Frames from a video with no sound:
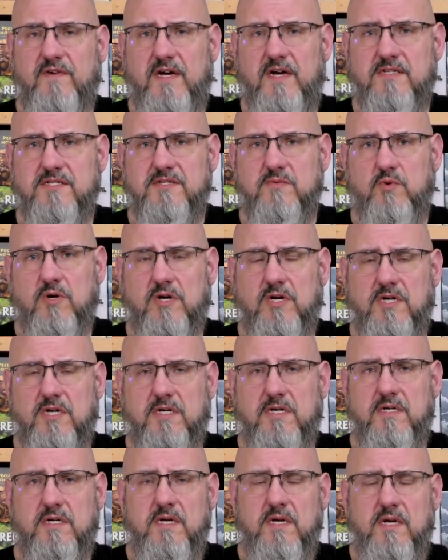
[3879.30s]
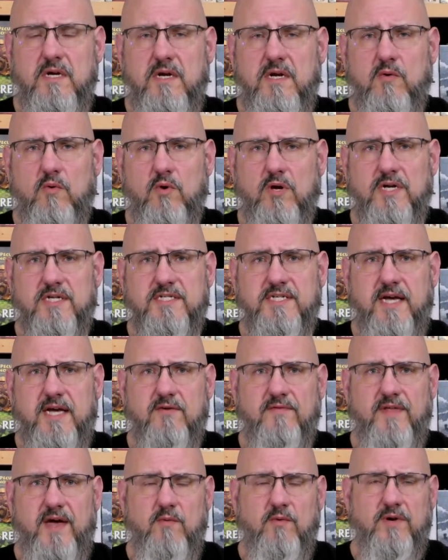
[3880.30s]
Files, and we're gonna
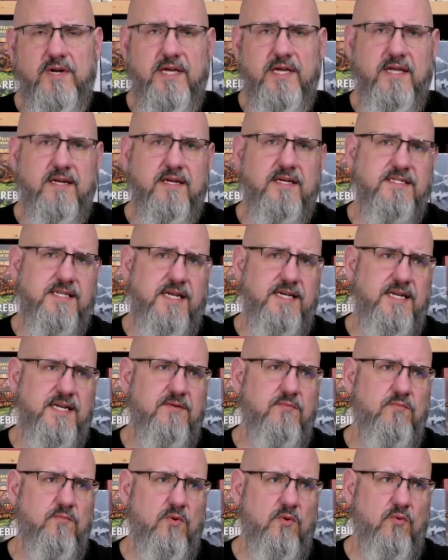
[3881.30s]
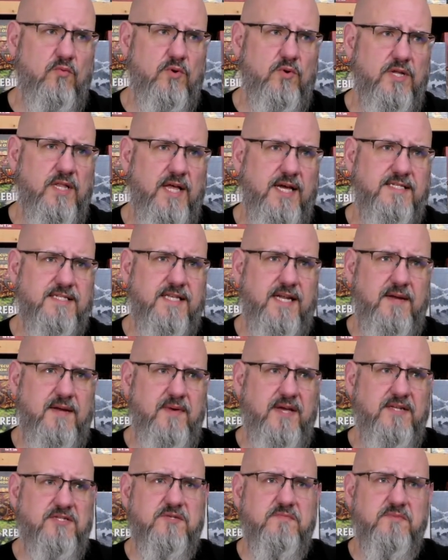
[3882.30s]
tackle that one again because I did realize that I
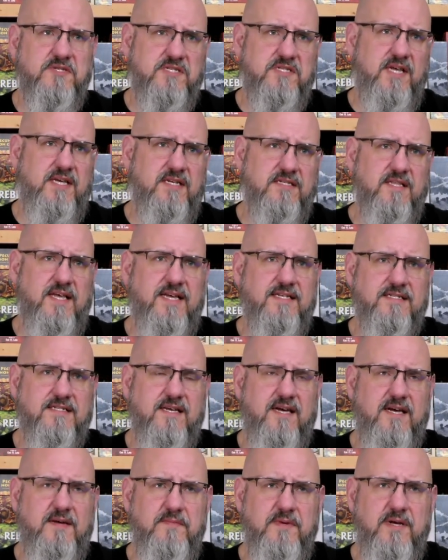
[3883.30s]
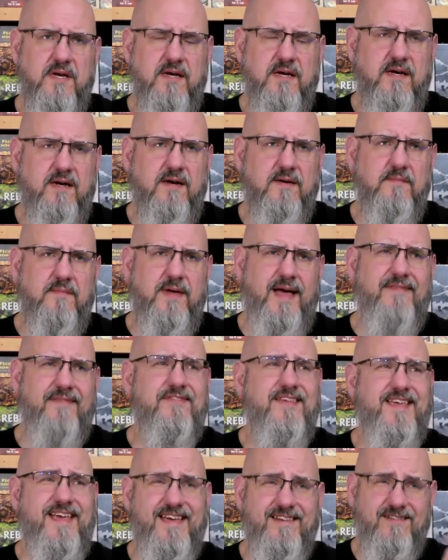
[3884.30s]
made some mistakes last time at
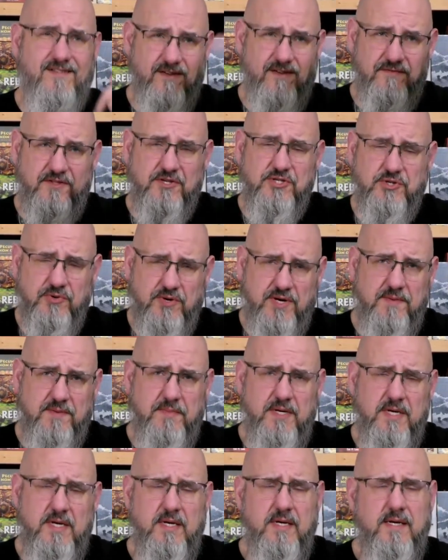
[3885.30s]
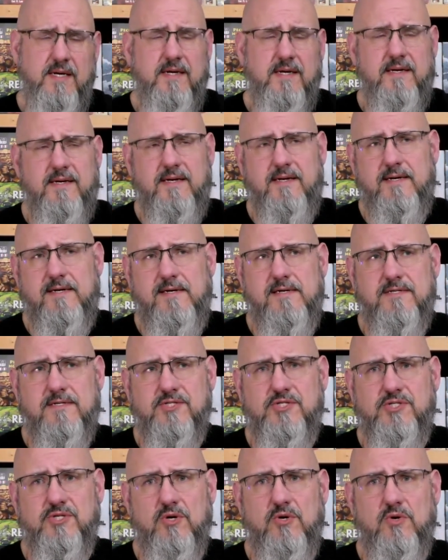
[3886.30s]
the end of the stream. And
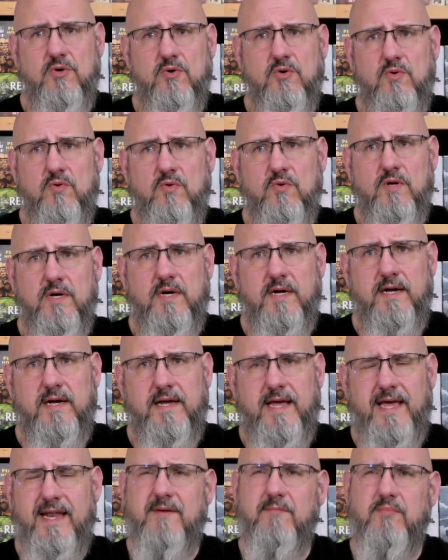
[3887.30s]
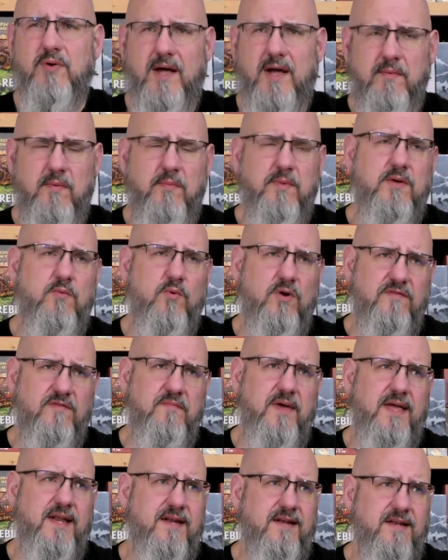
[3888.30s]
it probably would have
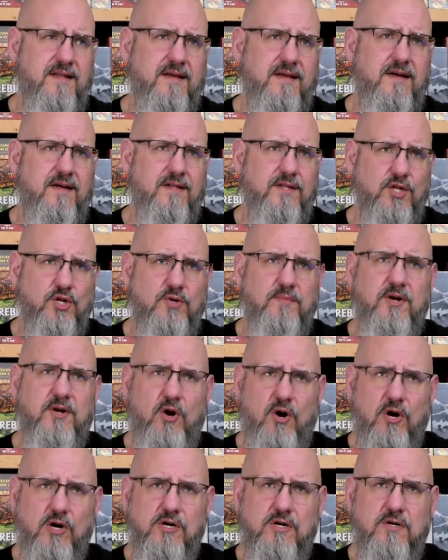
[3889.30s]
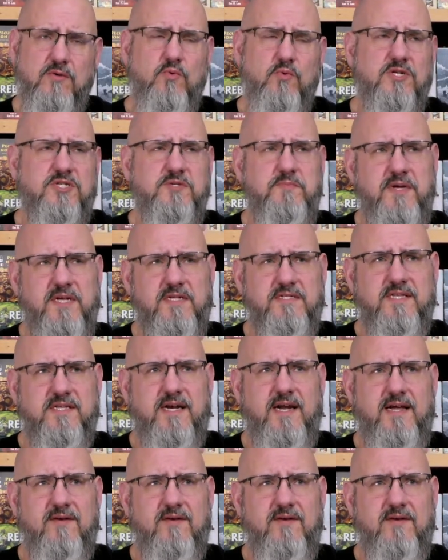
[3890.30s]
made it a little bit harder, which means that